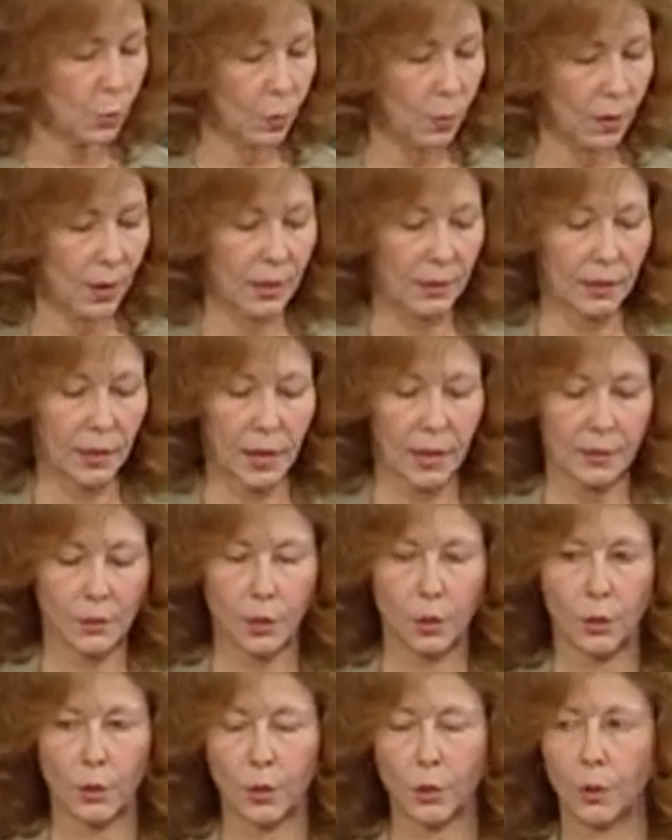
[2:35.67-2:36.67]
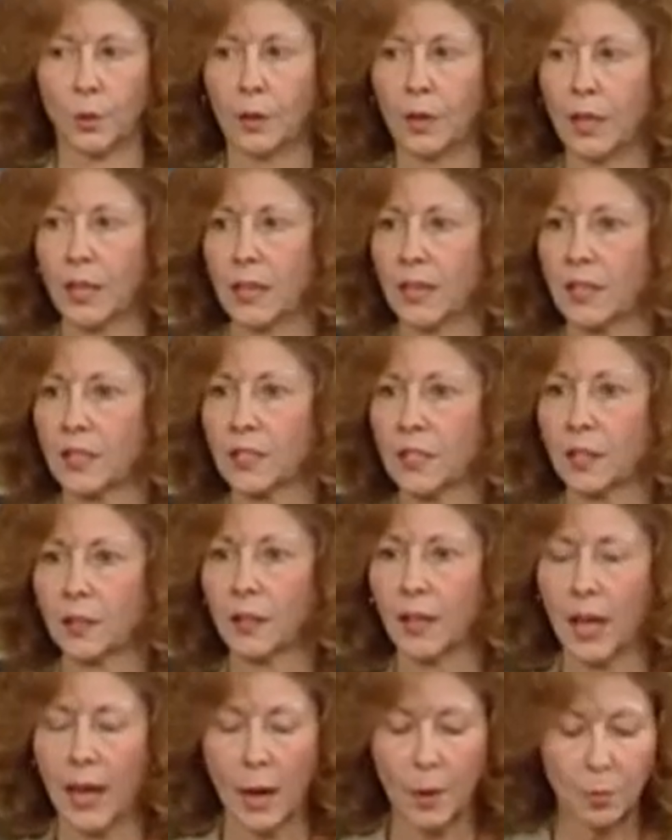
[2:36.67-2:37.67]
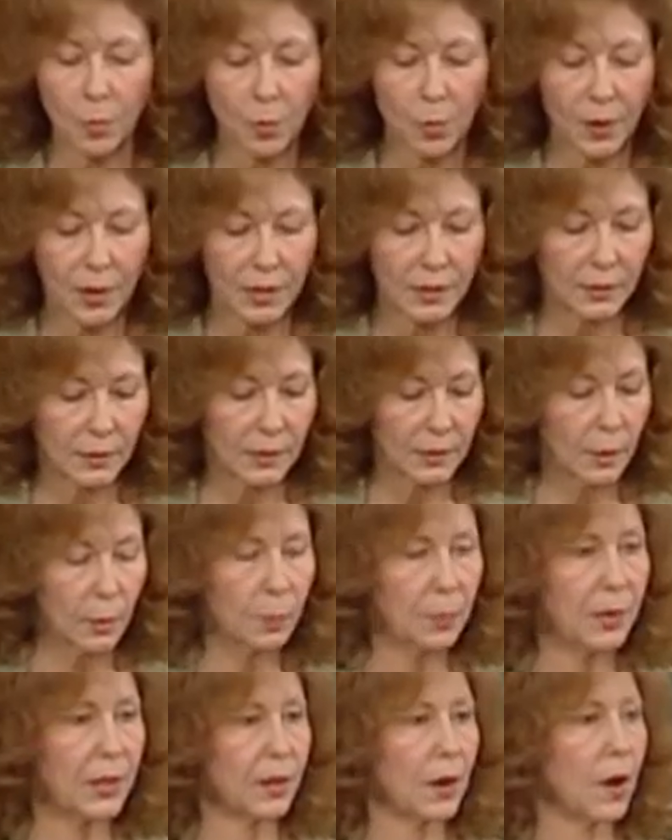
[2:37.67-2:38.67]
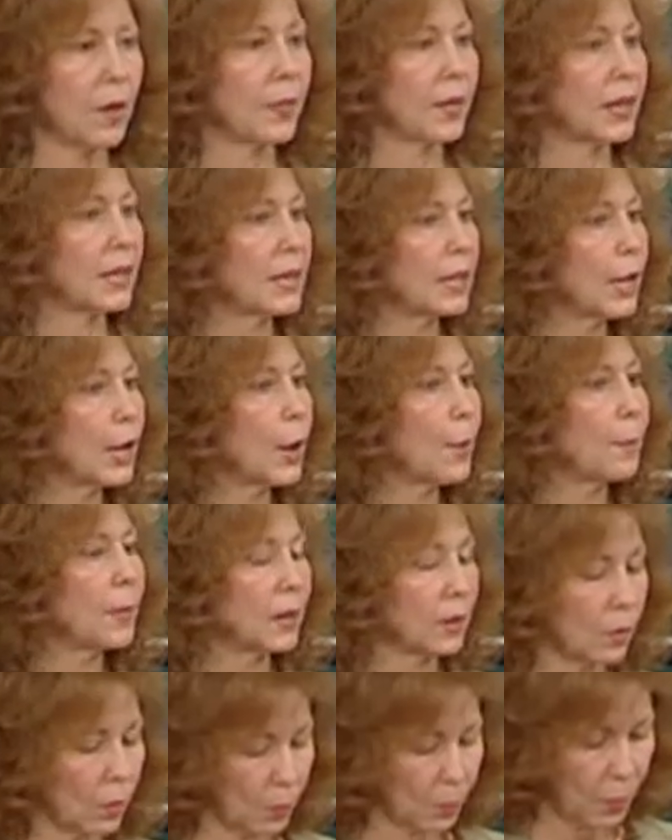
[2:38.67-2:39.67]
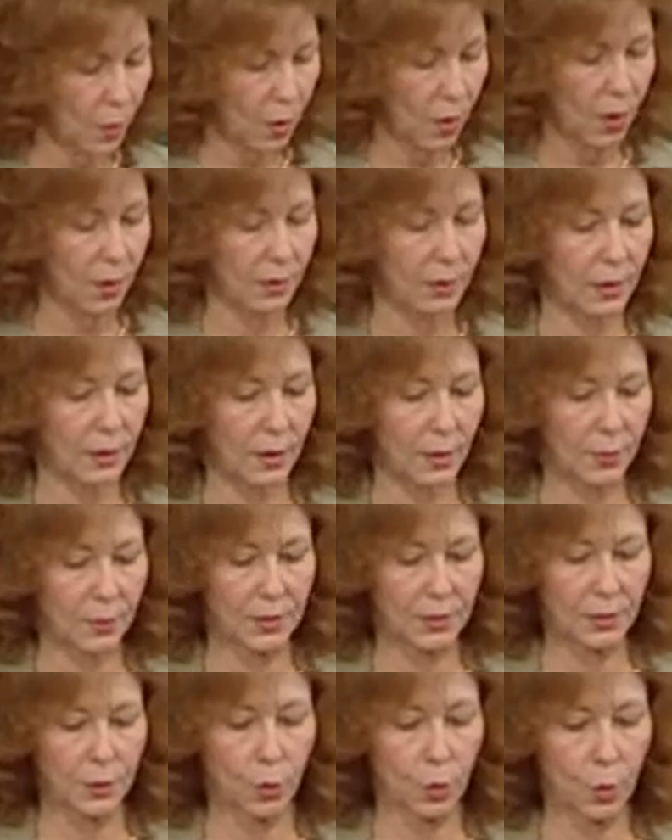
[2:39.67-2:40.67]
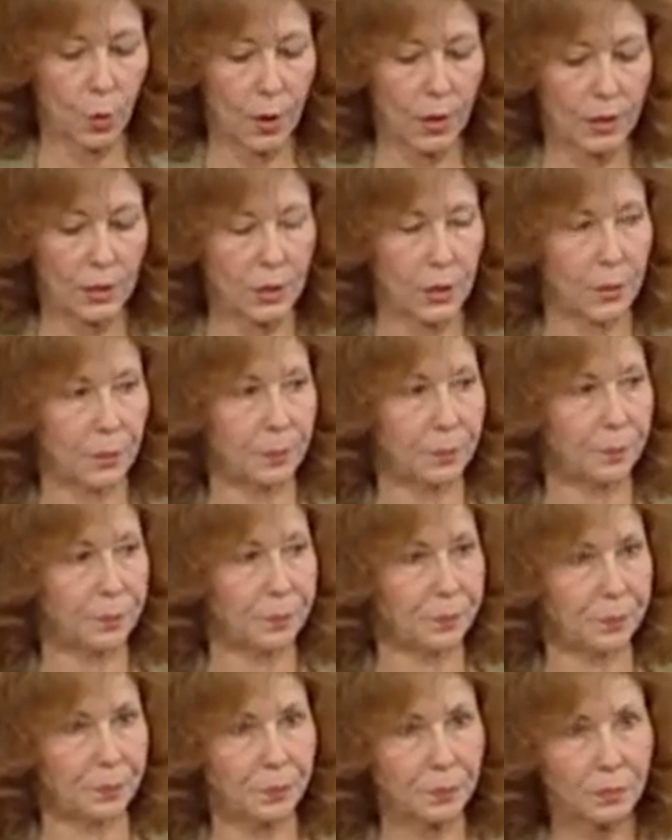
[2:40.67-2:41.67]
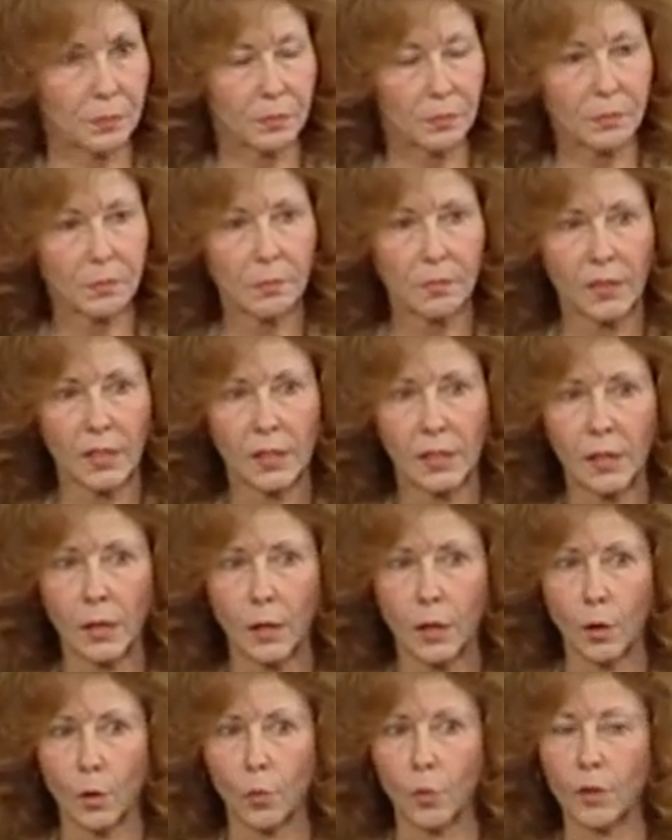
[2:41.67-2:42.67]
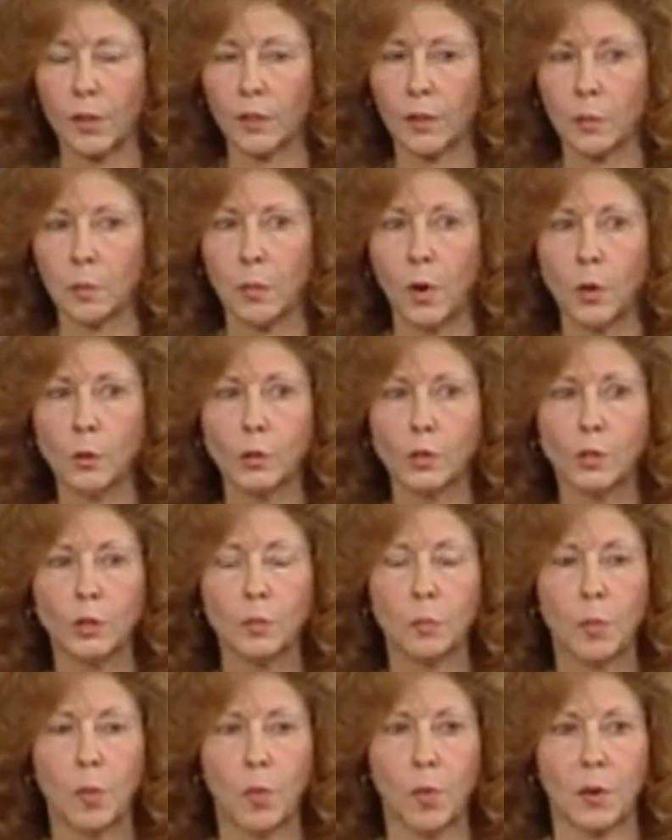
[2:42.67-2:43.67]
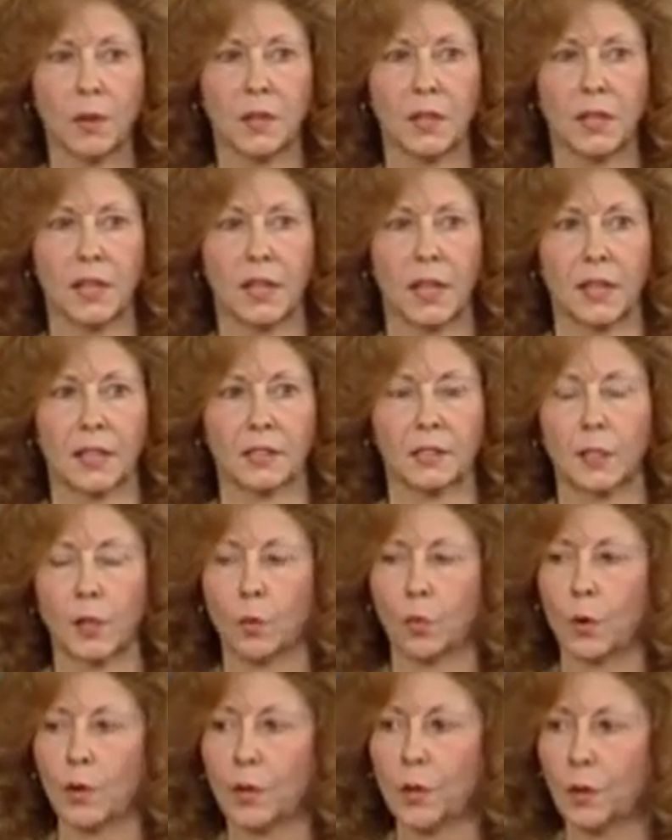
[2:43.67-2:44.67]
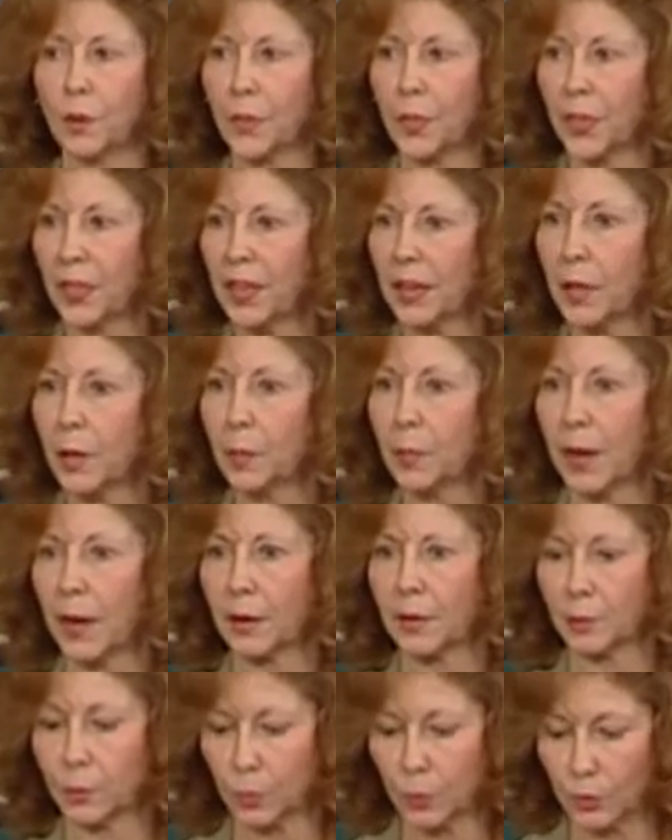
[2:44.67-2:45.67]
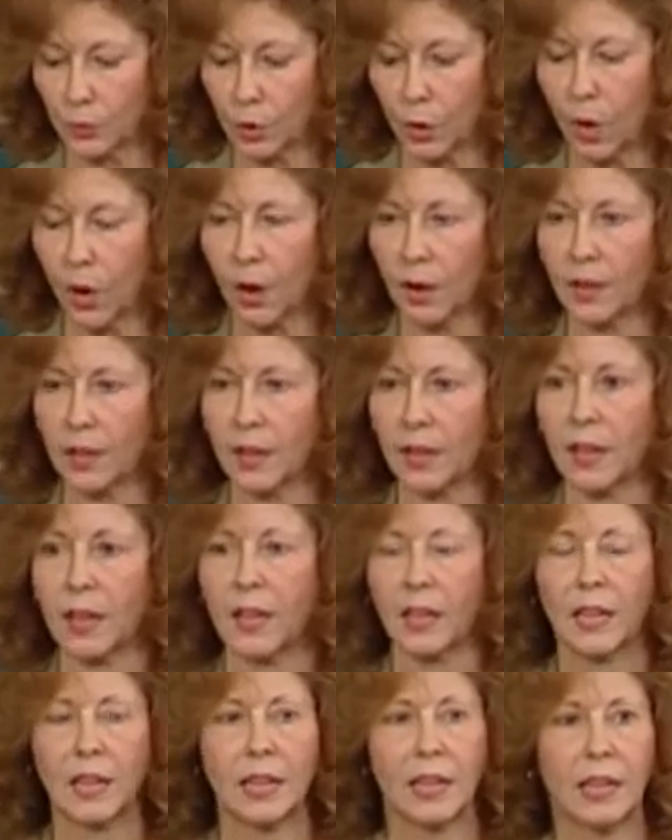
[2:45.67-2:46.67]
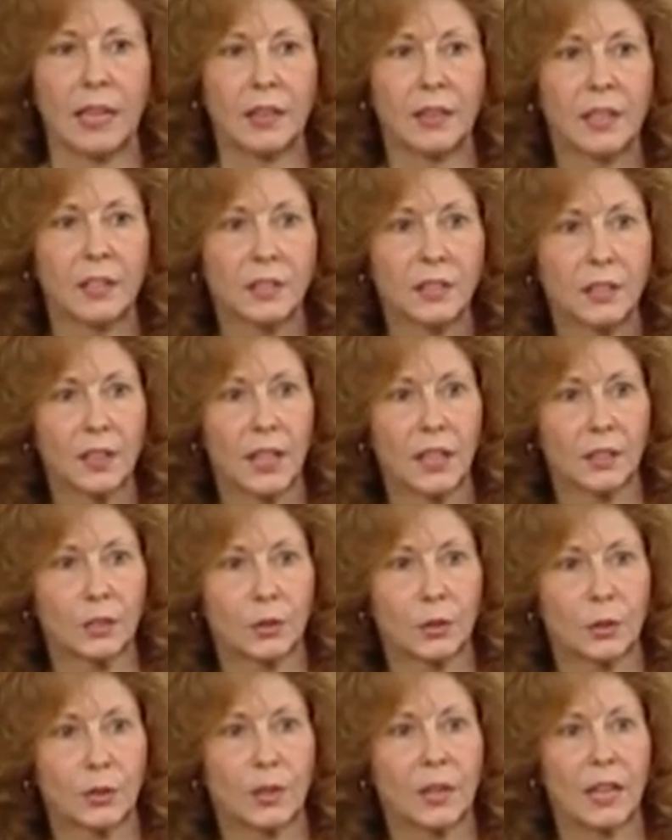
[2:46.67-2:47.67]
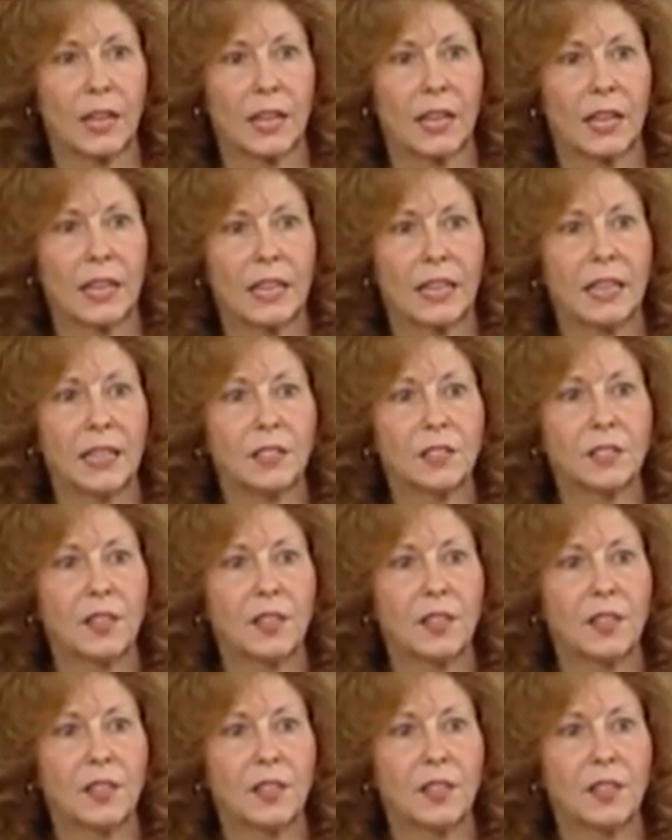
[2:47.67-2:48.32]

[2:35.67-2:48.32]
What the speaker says: what I'd like to do is elaborate a little bit on the chemical part of this equation. One of the most important things that I want you to think about as we're talking in this lecture is